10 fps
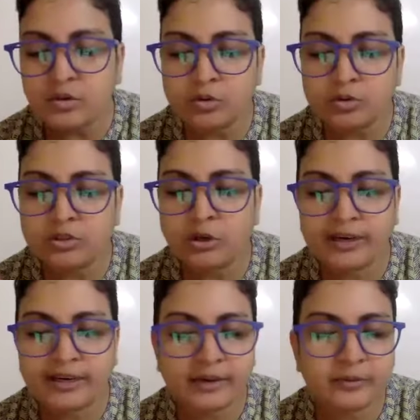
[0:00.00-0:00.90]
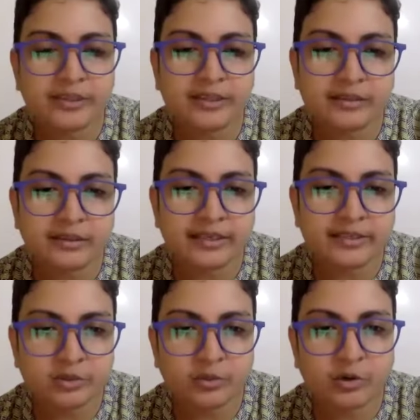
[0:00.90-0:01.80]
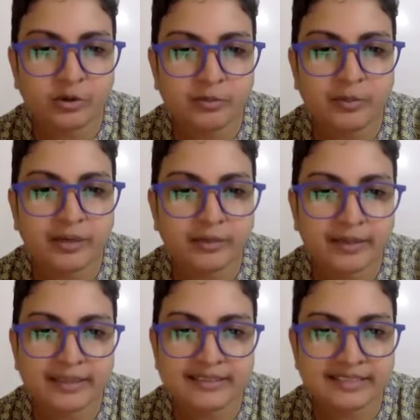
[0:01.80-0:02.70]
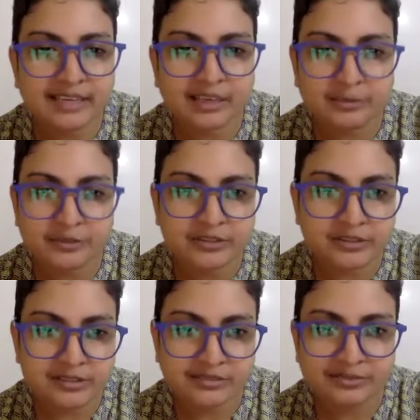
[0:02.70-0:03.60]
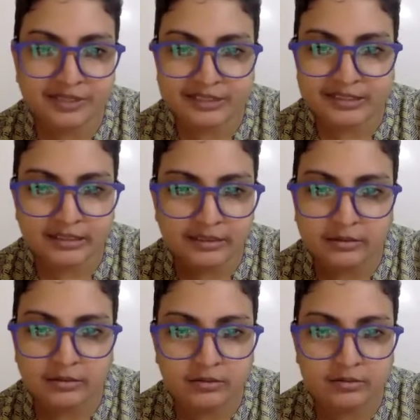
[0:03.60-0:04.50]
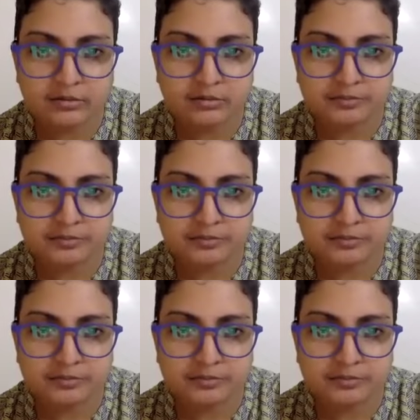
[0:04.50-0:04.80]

close contact with the litter, right? So you want to minimize the artificial stuff that's in it. So